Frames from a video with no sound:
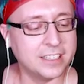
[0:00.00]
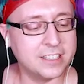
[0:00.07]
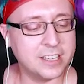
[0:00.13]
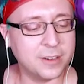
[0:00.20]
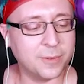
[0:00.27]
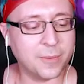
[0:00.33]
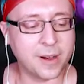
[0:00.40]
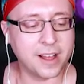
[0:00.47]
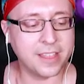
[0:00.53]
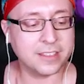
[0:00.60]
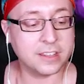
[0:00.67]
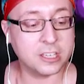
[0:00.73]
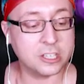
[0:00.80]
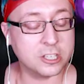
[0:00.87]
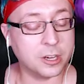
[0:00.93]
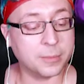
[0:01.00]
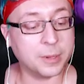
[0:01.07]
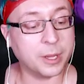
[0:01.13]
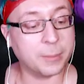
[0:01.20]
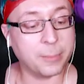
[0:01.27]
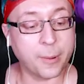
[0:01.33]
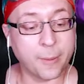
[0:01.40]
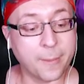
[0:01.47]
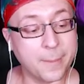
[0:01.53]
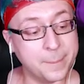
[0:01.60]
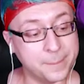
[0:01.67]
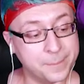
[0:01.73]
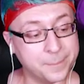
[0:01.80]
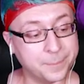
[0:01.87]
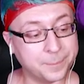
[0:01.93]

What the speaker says: Do you want to show me your poem?